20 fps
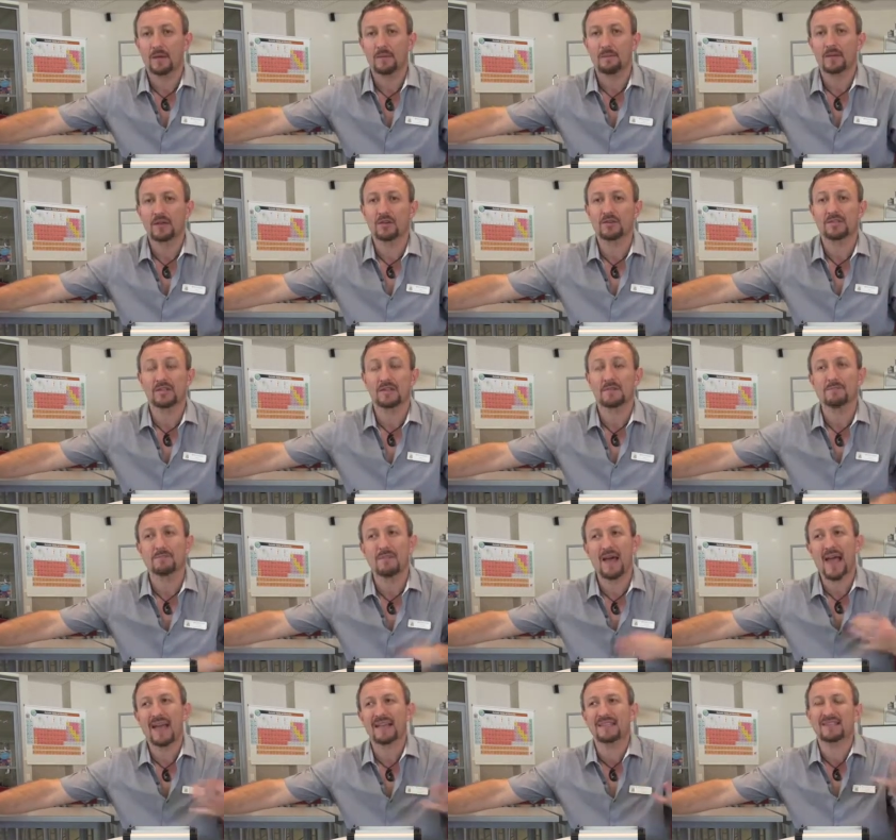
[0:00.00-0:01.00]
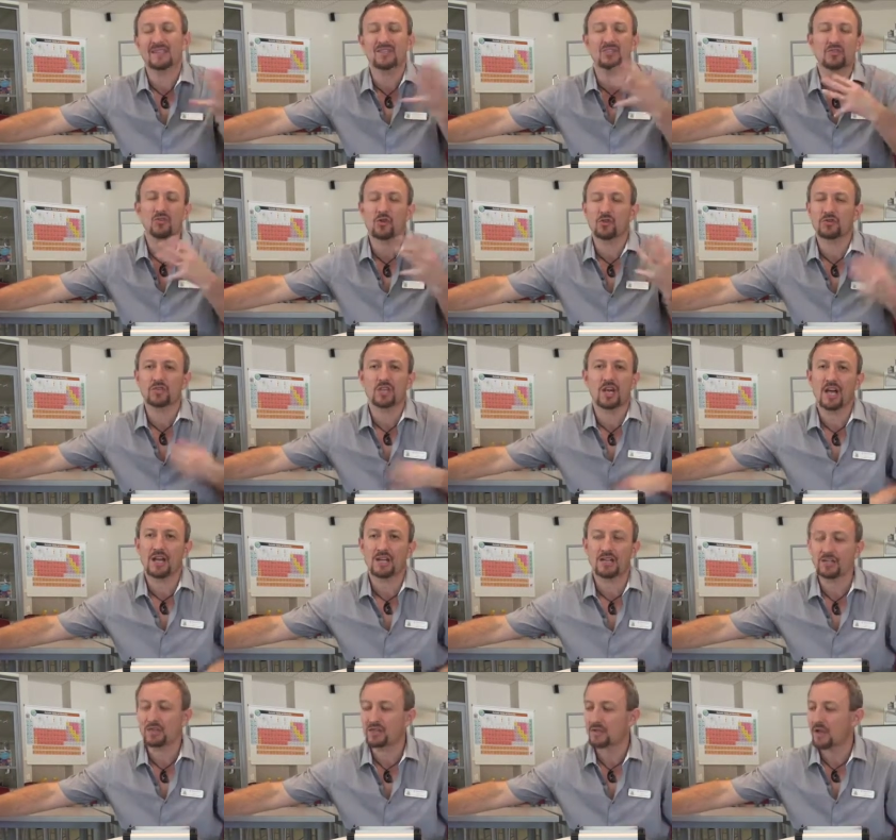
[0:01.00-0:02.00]
because the mass has not
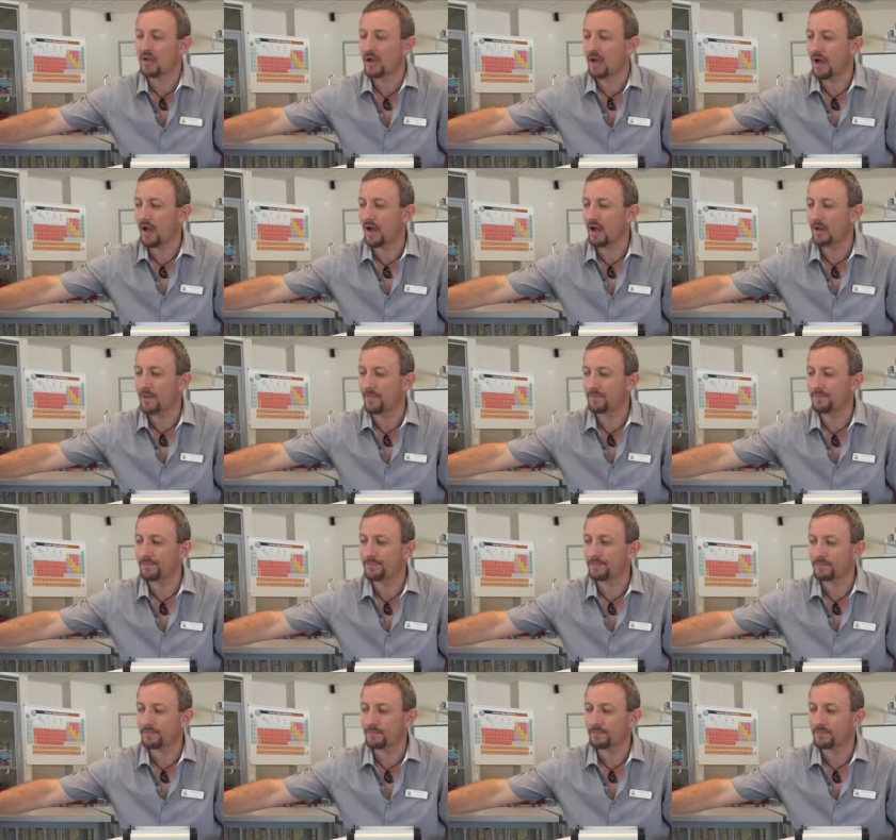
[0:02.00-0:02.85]
changed um,